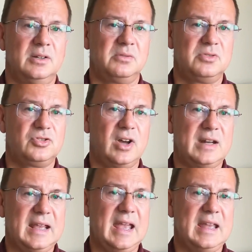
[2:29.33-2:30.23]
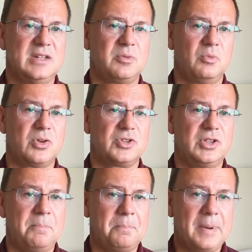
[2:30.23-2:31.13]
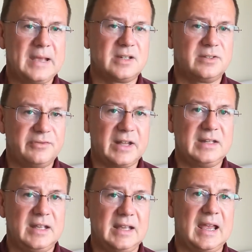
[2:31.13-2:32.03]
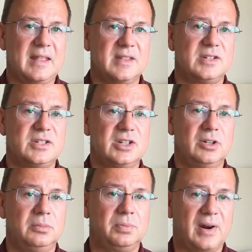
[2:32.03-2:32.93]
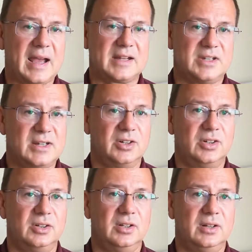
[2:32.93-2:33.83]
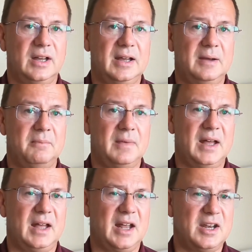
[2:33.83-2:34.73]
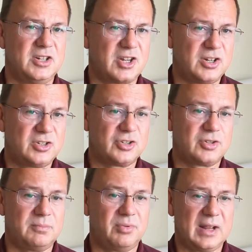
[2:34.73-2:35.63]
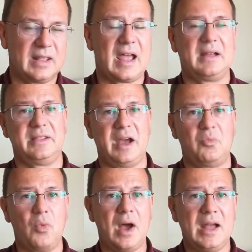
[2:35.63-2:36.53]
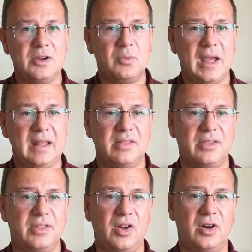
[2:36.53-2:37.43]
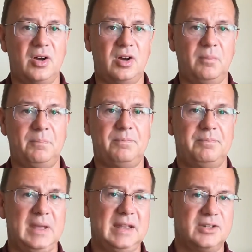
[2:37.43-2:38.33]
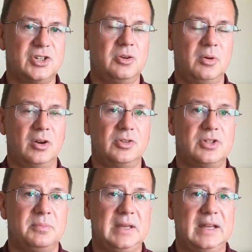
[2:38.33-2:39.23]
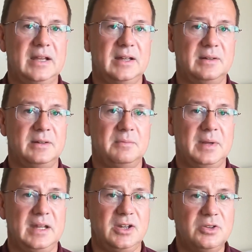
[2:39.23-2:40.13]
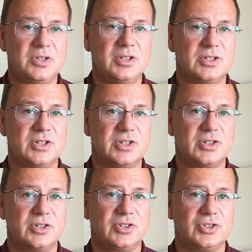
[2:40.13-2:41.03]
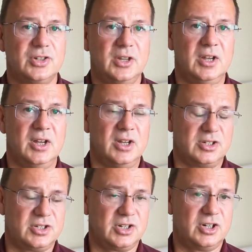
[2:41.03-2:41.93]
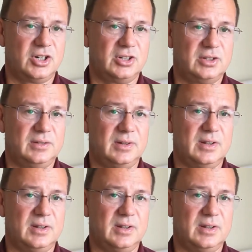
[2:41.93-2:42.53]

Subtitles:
what I was trying to get is, what's the biggest van you can get that's still practical and doesn't bring that wide width or being too long to be a nuisance as such. So